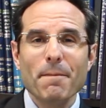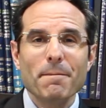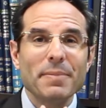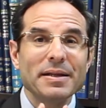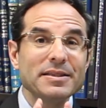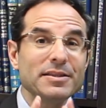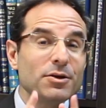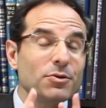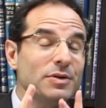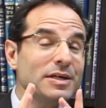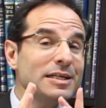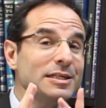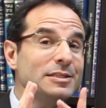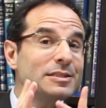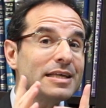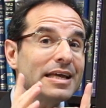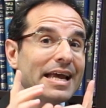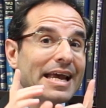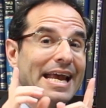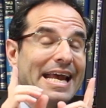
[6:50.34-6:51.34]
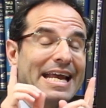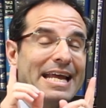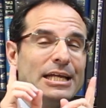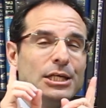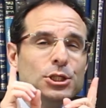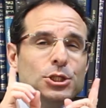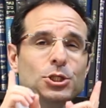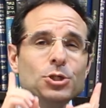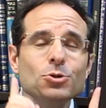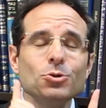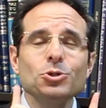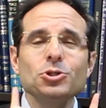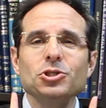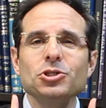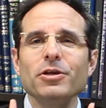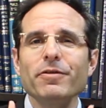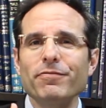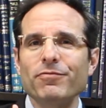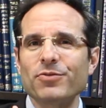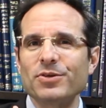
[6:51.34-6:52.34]
but there is a huge
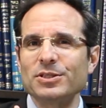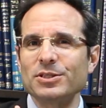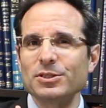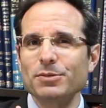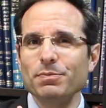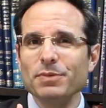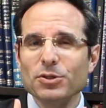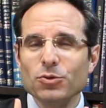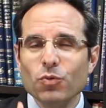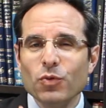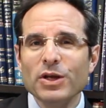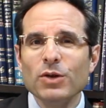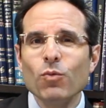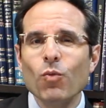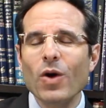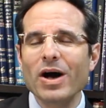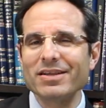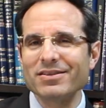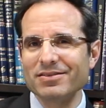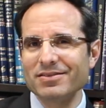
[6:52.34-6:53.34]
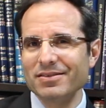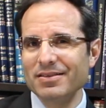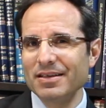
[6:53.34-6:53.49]
difference between what?